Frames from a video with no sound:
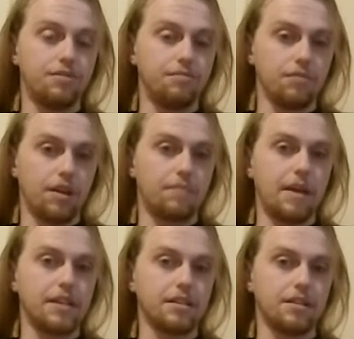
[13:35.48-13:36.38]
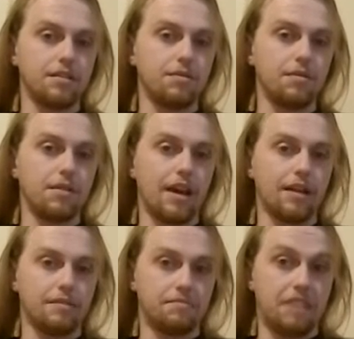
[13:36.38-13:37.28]
like basically doing
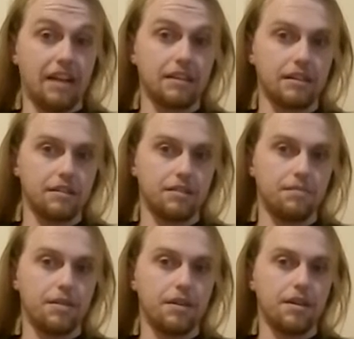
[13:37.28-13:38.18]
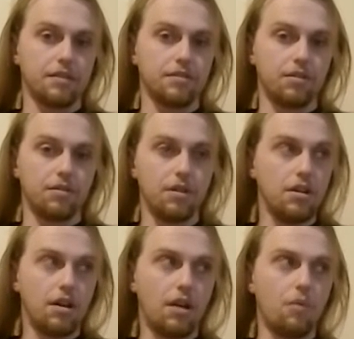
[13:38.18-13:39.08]
that, technically speaking. So
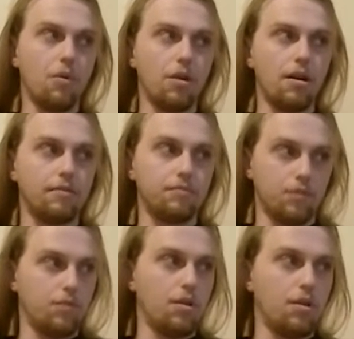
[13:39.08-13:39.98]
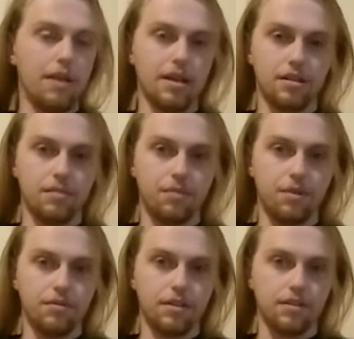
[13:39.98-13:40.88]
we wore a mask to
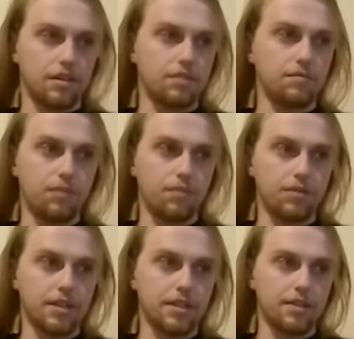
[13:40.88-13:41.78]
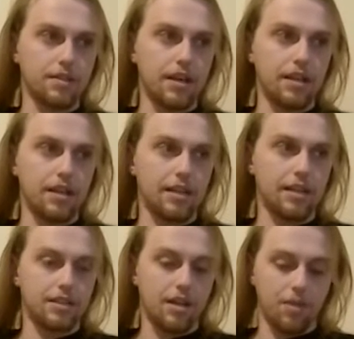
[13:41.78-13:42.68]
the protest I was at
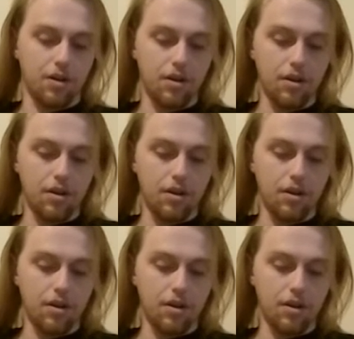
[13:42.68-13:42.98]
last summer,